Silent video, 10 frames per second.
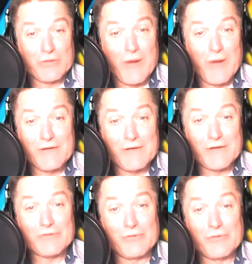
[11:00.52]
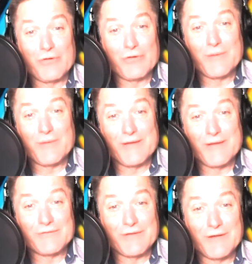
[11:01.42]
right next to him,
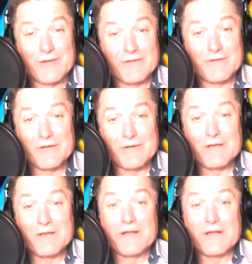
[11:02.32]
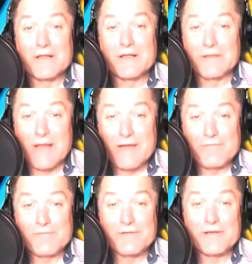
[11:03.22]
and said,
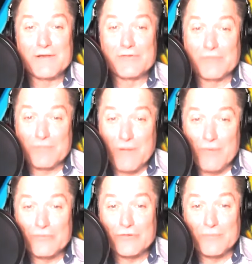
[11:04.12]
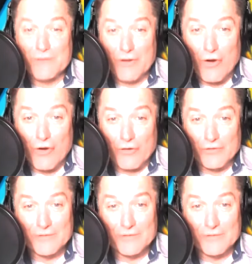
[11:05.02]
"Life is supposed to be hard."